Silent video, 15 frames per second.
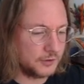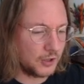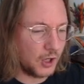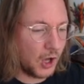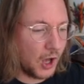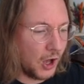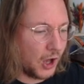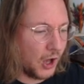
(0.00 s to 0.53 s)

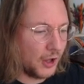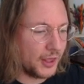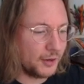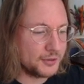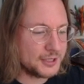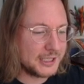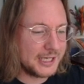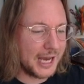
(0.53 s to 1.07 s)
Oh, that
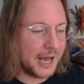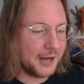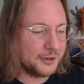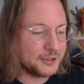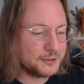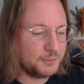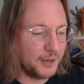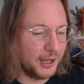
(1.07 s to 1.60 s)
was a counter
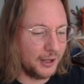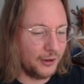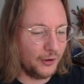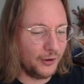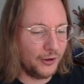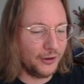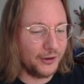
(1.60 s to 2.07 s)
spell.